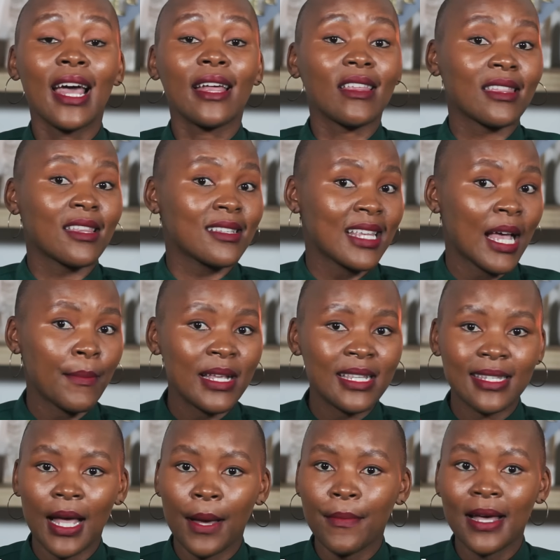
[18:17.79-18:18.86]
that the
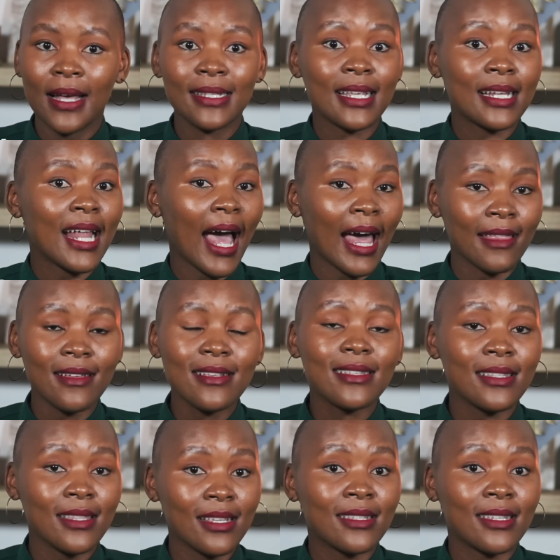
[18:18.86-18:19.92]
Zamas and others
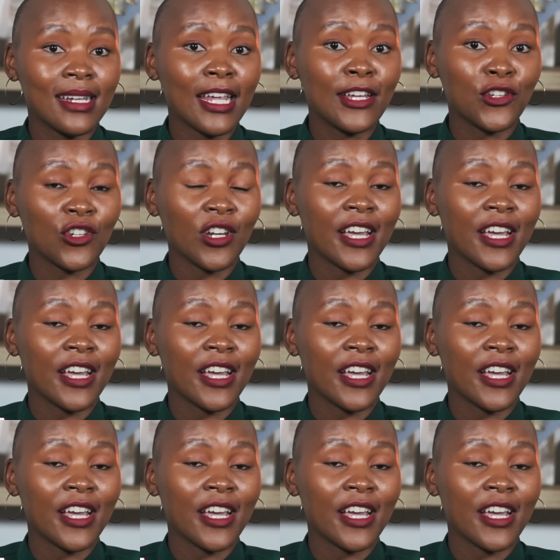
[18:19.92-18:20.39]
in this nation